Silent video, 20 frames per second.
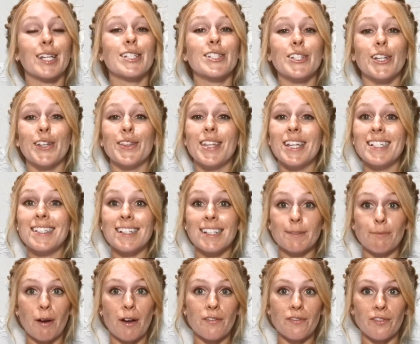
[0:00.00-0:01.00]
So this is
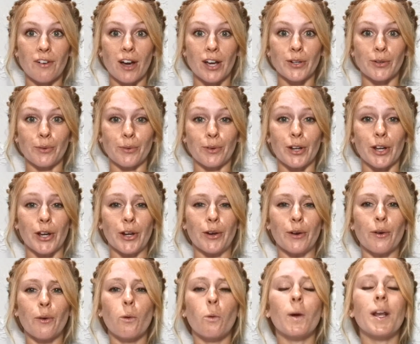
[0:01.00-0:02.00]
my final
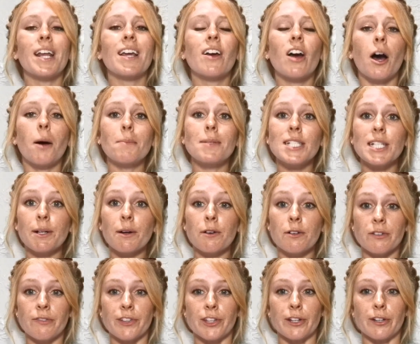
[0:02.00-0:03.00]
note. When it comes to
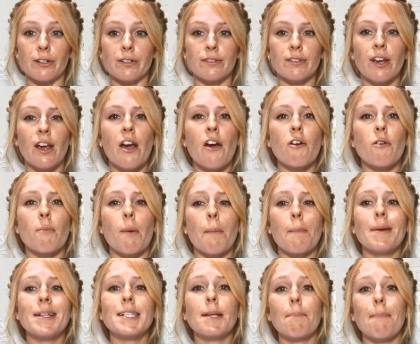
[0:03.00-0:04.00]
our reviews,
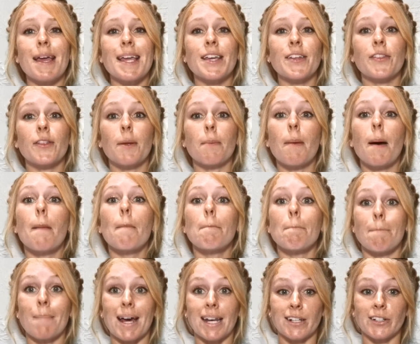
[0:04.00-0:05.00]
remember to make them
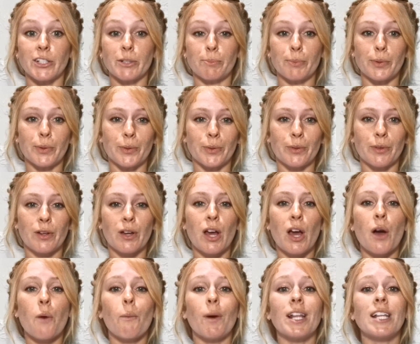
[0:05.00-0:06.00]
manageable.
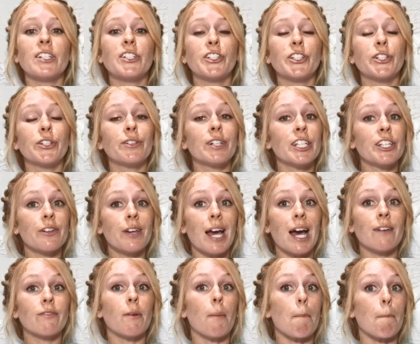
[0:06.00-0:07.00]
When ensuring you
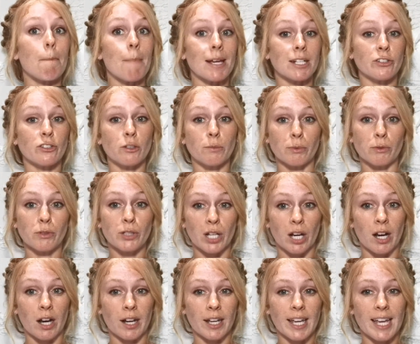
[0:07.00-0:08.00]
have a measurable
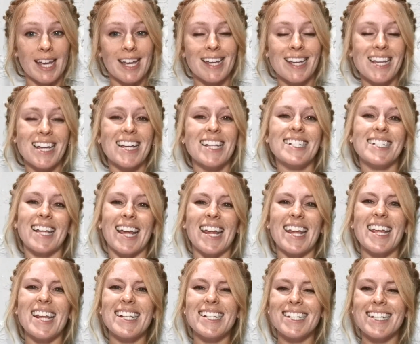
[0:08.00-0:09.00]
target,
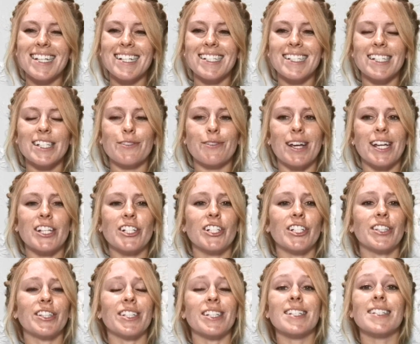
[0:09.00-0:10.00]
take into
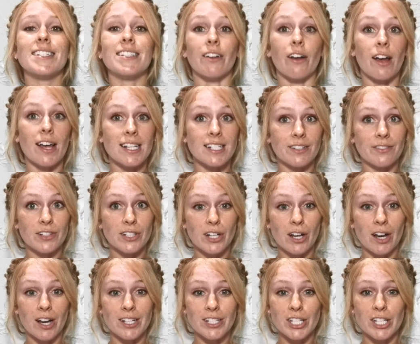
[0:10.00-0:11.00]
consideration the size of the
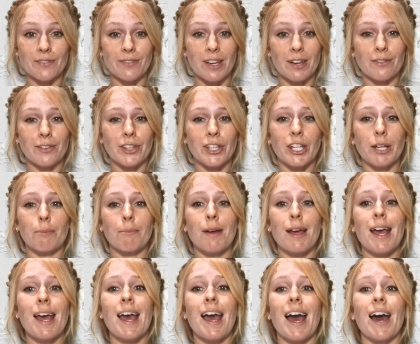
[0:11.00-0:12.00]
task you've given them
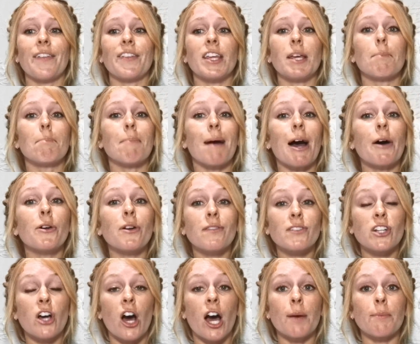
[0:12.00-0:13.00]
and the amount of
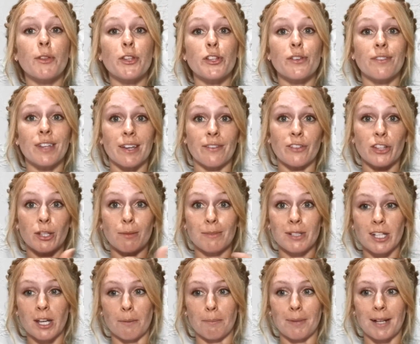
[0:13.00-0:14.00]
time that you've given them
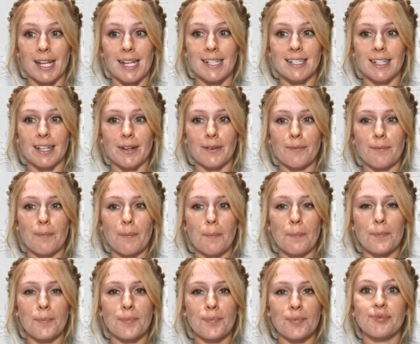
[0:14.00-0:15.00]
to complete
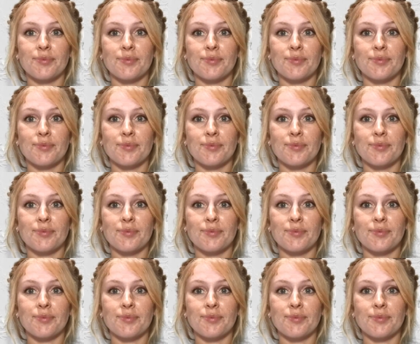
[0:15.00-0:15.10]
it.